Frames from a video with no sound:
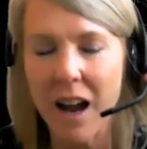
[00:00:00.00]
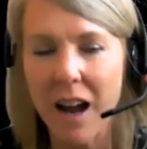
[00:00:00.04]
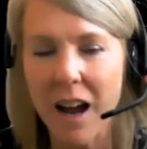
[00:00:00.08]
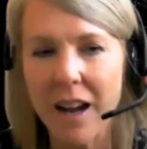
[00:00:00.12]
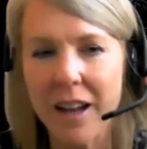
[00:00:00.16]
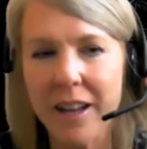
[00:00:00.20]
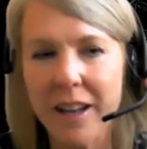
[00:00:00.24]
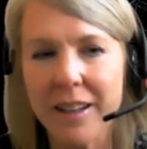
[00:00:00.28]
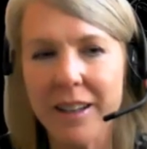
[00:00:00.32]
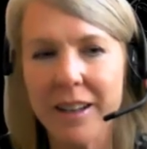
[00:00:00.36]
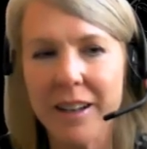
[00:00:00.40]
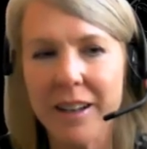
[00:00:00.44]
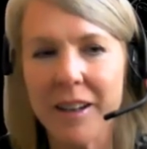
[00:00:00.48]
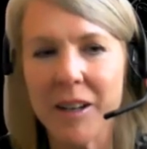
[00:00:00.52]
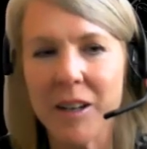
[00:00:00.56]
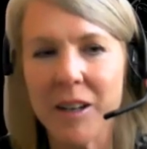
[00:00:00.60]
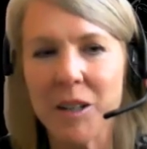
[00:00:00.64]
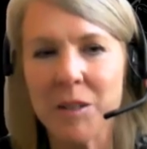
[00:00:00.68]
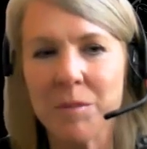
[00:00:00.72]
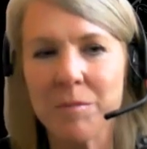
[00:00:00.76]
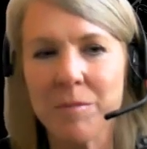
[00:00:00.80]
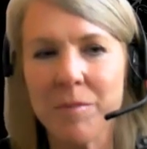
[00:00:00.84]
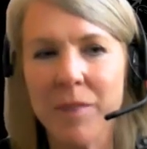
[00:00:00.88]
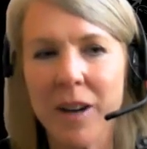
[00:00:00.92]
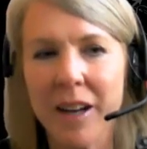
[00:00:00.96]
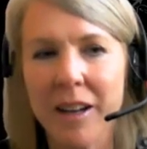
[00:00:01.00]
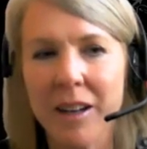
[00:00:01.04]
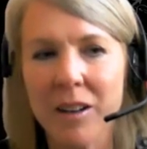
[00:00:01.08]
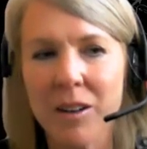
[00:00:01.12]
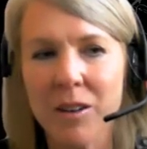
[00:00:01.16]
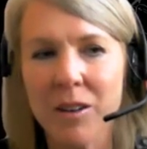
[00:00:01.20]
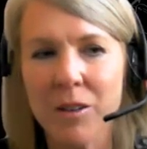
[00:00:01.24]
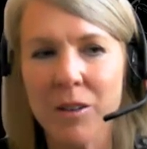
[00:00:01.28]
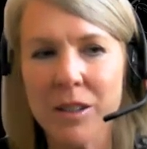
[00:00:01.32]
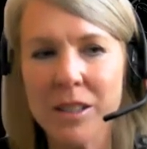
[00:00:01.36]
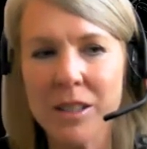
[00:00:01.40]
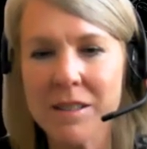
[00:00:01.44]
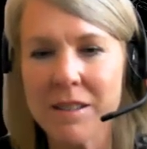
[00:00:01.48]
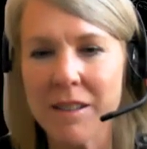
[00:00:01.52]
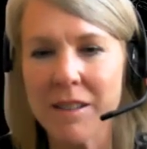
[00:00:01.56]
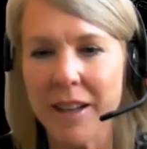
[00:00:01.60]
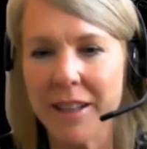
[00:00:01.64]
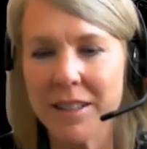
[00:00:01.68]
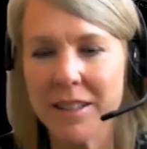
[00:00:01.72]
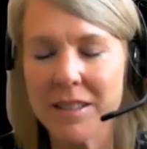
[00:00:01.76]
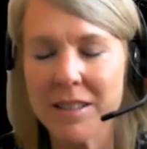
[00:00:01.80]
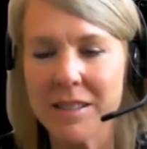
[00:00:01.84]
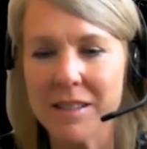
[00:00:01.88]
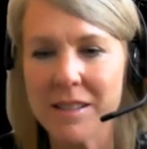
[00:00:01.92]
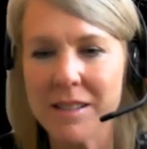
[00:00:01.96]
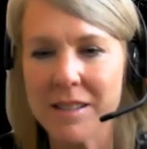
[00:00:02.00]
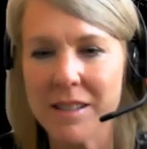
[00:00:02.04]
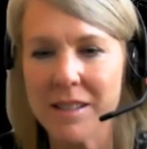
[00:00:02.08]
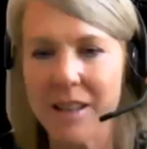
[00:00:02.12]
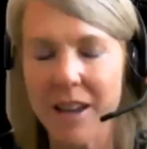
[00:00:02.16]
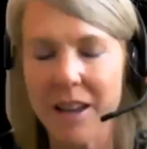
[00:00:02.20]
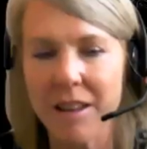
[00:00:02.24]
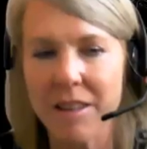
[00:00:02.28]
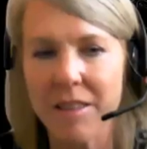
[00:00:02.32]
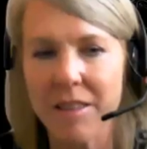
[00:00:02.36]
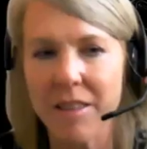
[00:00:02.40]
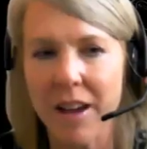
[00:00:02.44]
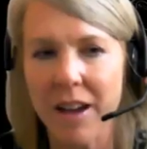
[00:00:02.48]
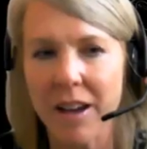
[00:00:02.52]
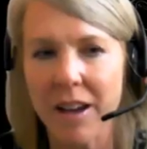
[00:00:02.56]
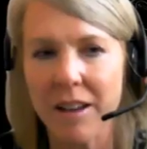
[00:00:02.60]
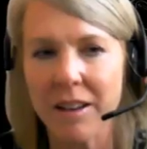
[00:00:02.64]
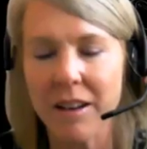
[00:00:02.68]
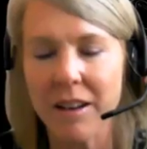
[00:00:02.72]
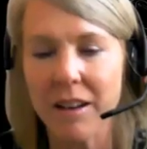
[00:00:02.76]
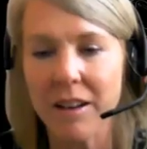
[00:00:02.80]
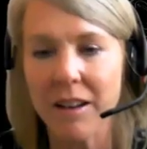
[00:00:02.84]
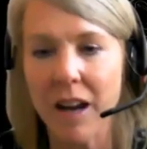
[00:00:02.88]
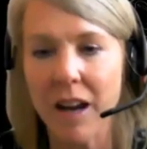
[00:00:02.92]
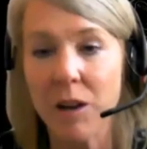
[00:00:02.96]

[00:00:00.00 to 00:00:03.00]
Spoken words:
I always like to say that